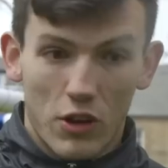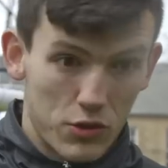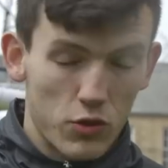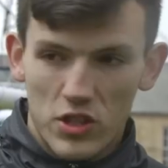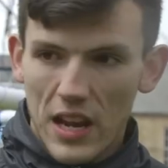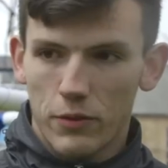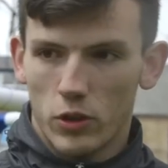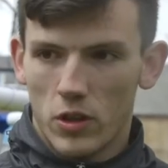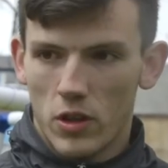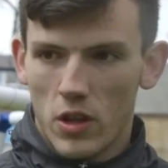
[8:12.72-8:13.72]
Grassroots
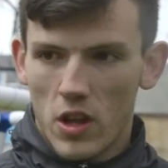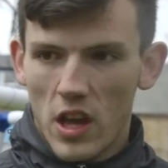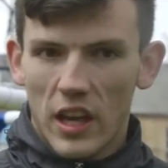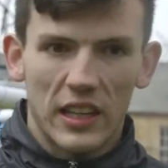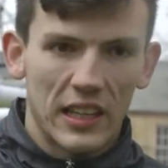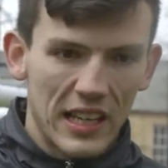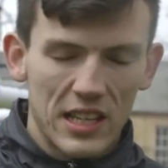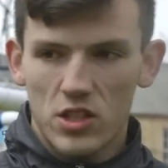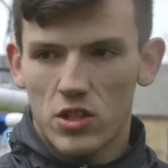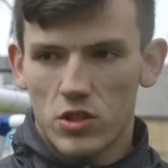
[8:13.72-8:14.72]
level, you need
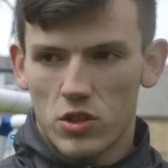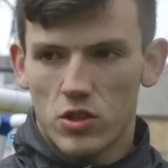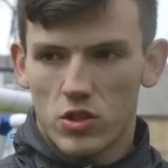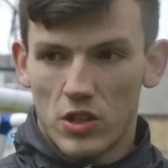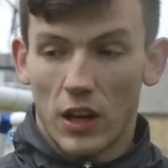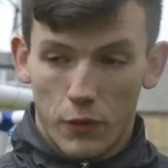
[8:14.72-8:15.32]
that